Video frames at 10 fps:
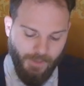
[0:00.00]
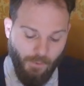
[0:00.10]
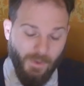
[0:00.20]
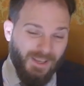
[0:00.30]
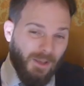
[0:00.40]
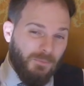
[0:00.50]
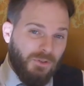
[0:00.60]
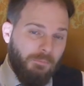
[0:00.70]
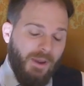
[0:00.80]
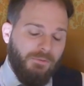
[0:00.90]
When it comes
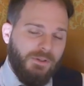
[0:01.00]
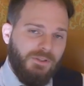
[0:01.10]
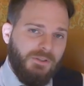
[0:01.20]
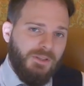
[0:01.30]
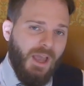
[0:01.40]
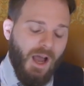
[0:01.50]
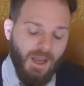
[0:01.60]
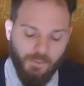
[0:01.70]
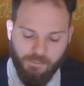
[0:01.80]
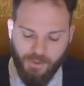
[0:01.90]
to beverages,
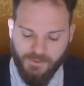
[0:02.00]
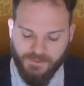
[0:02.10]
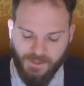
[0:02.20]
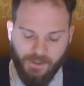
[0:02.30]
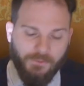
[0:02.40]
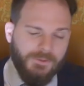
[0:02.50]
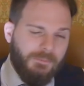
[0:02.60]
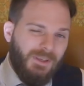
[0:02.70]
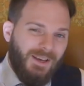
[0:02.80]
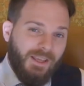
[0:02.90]
I would personally go for
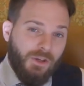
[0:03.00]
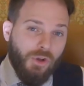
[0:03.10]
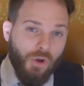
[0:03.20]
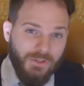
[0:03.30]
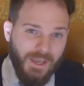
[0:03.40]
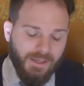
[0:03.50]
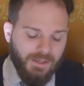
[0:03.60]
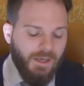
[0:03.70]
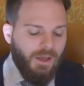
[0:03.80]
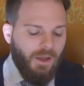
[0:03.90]
something like a cognac